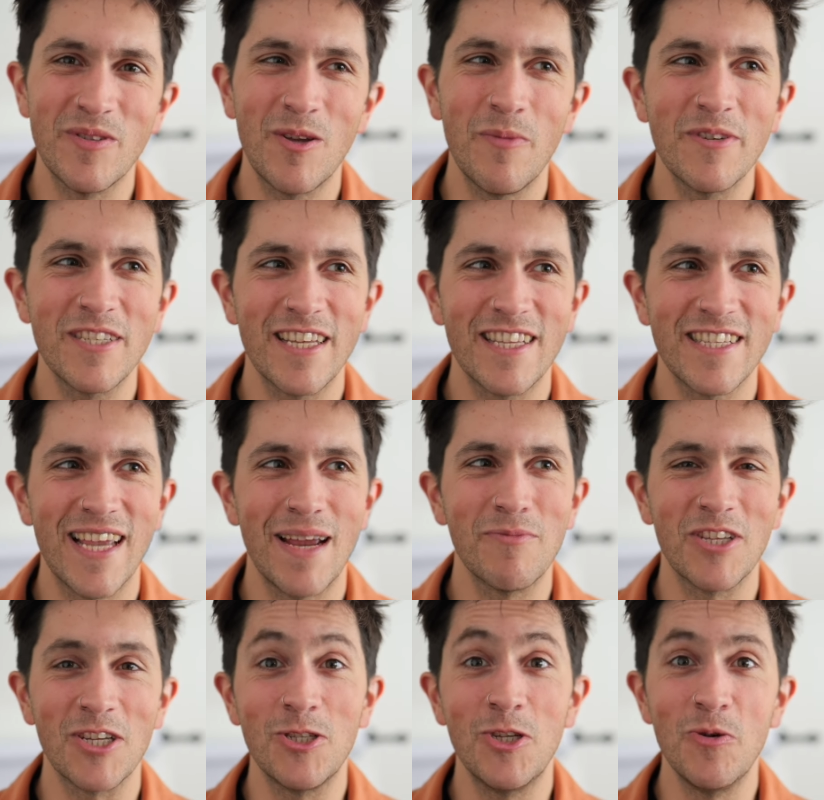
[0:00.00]
It's almost like this
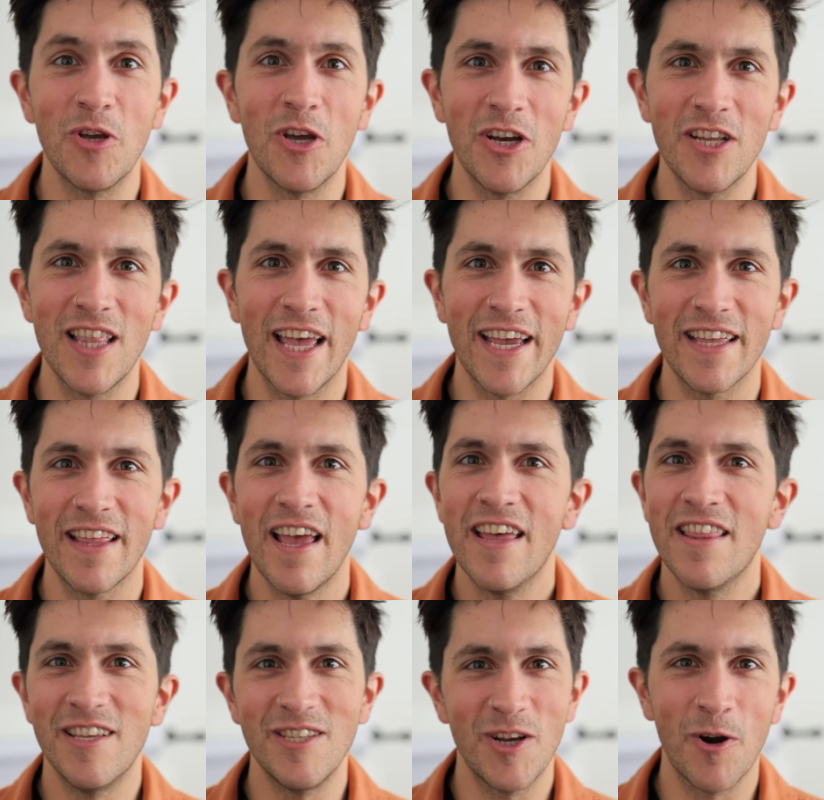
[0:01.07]
camera's like too good. Like
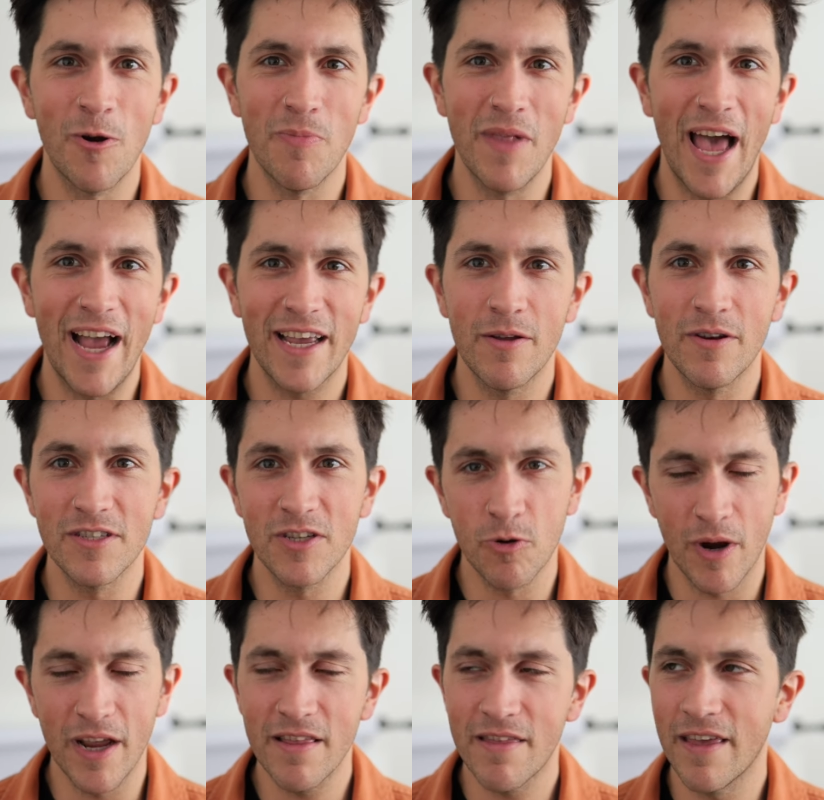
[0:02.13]
the zero blackout is a
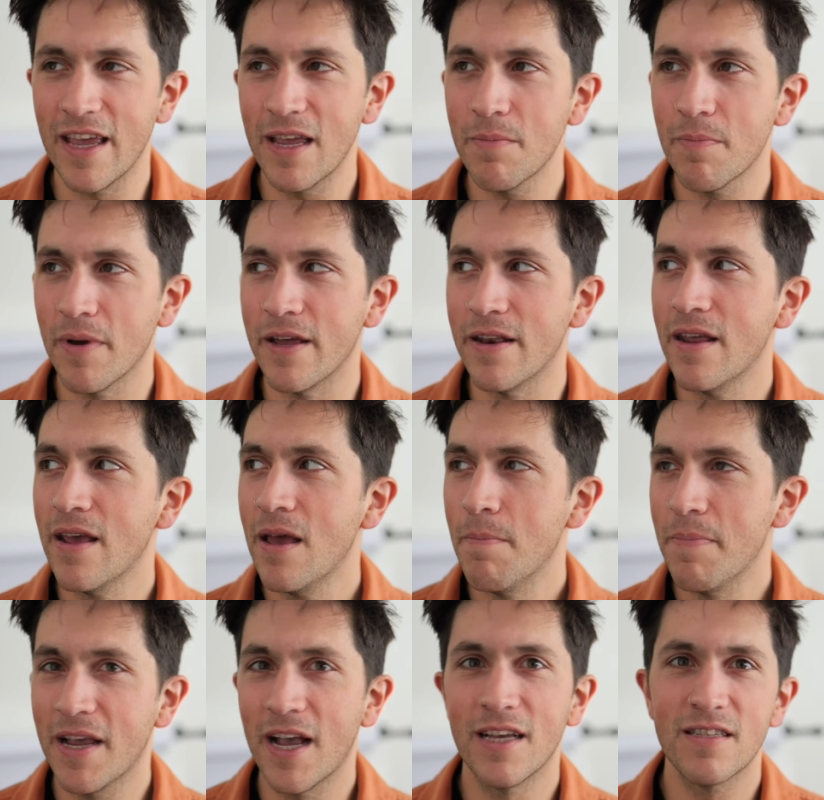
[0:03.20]
great thing, but
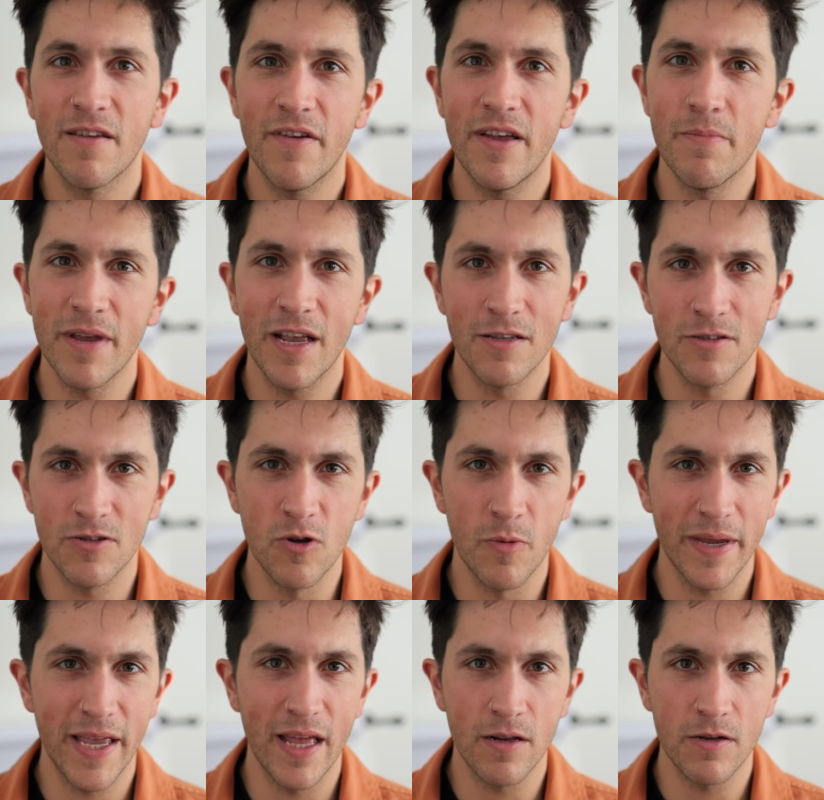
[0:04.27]
because of it, because there's no
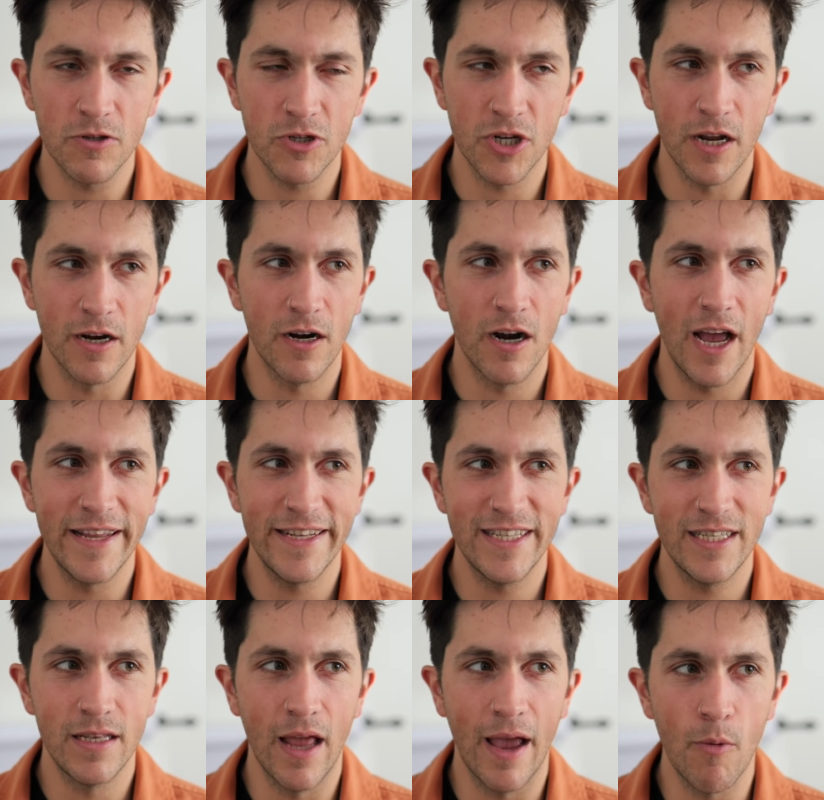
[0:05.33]
mechanical shutter, I
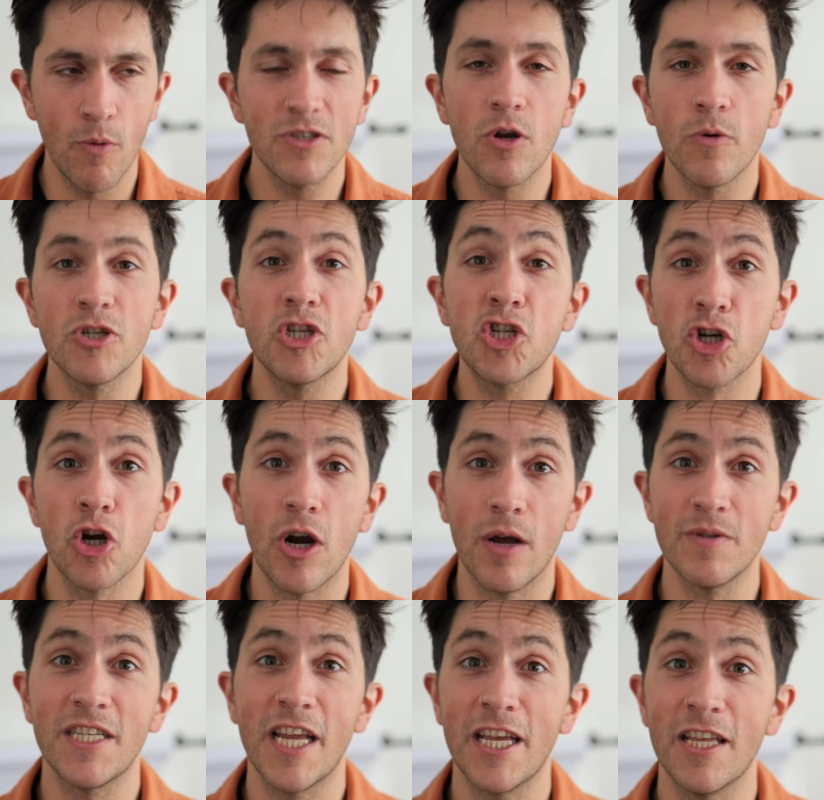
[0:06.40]
wasn't always sure I
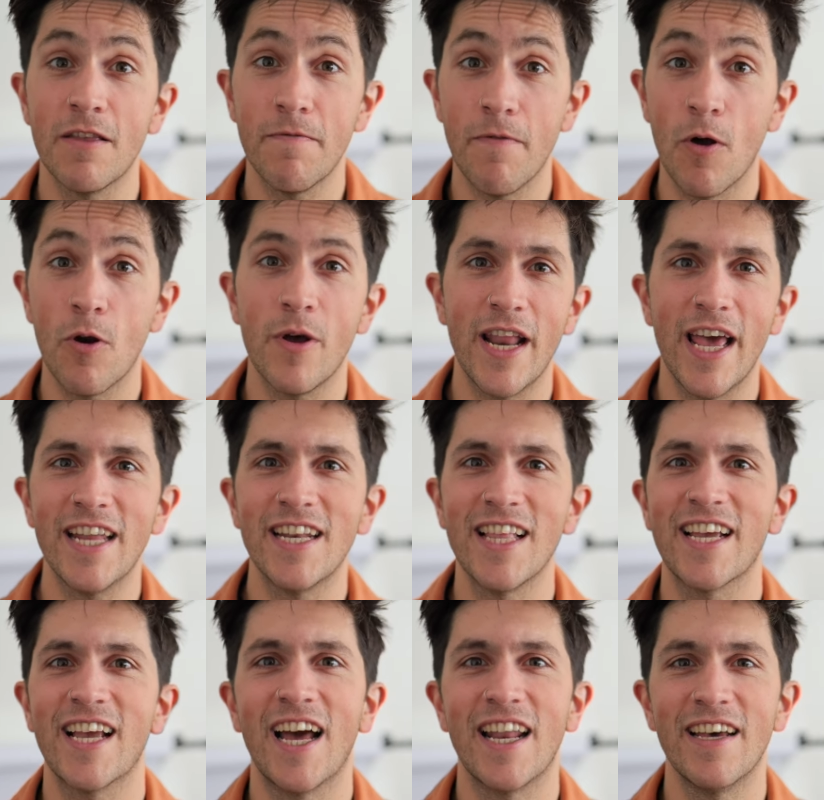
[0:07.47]
was taking the photo, and I had to
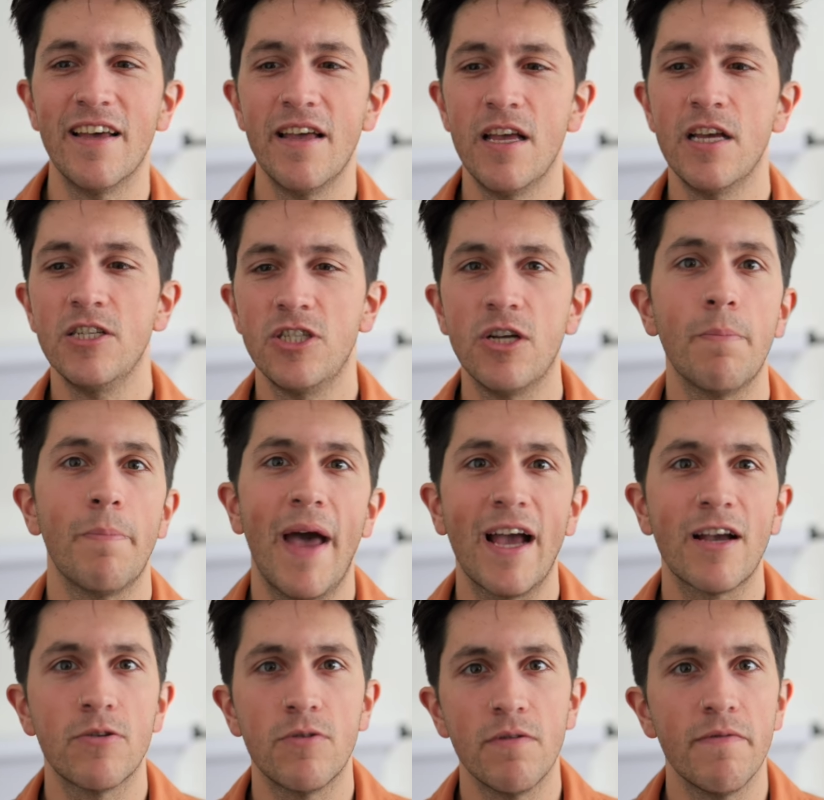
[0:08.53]
like kind of jump
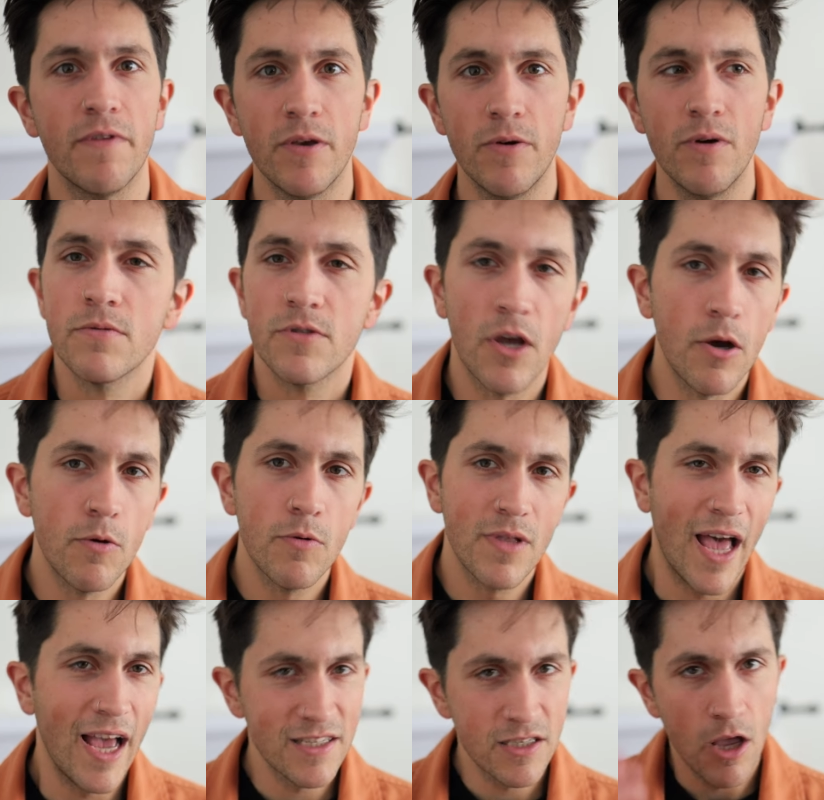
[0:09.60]
back and review. So
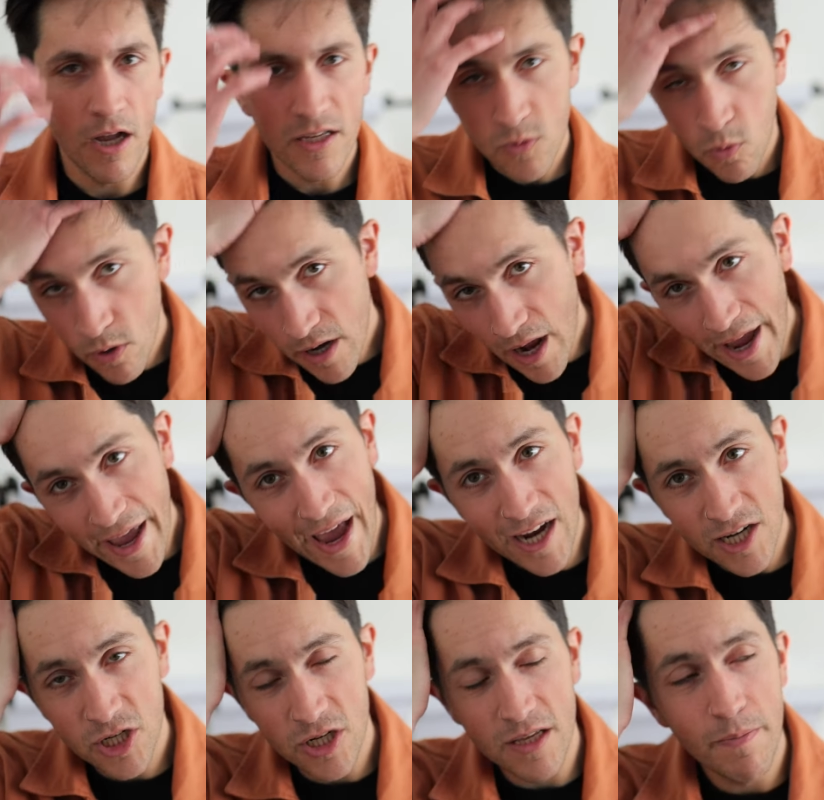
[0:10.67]
last thoughts, would I
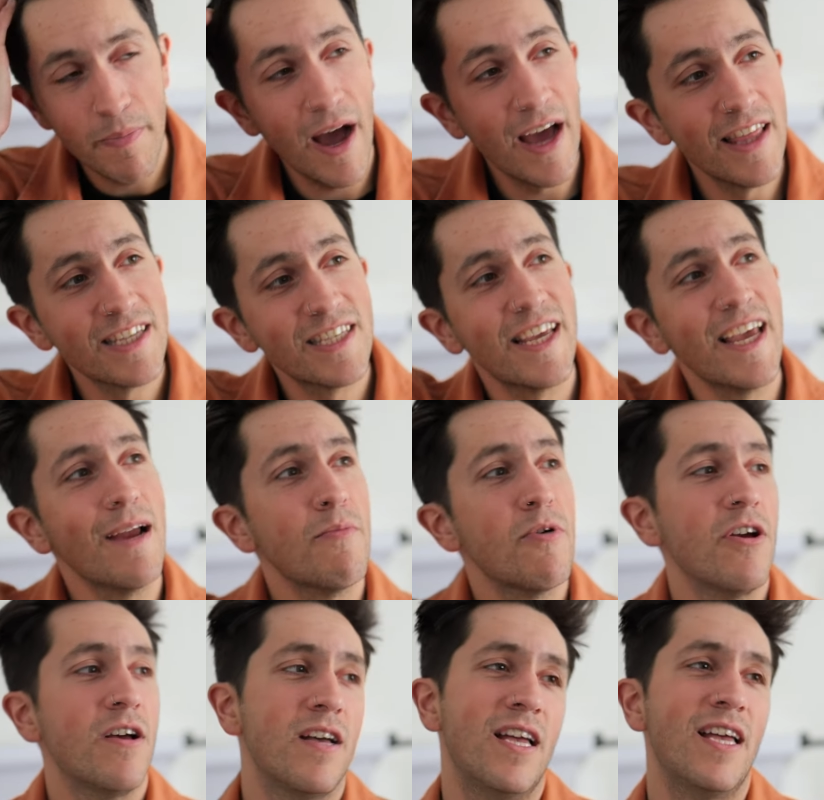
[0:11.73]
actually buy this
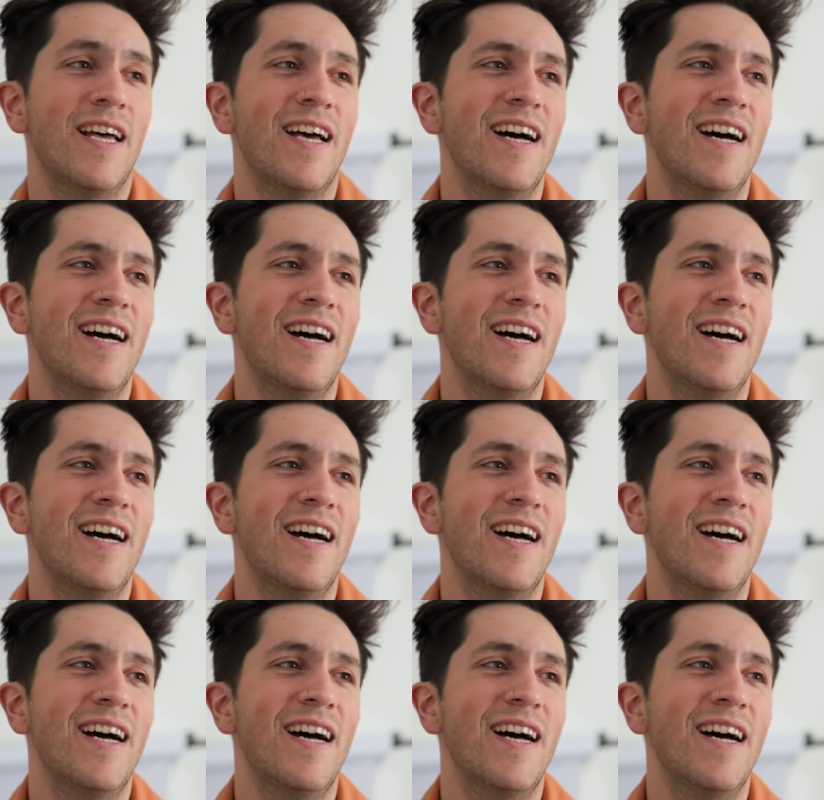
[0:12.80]
camera?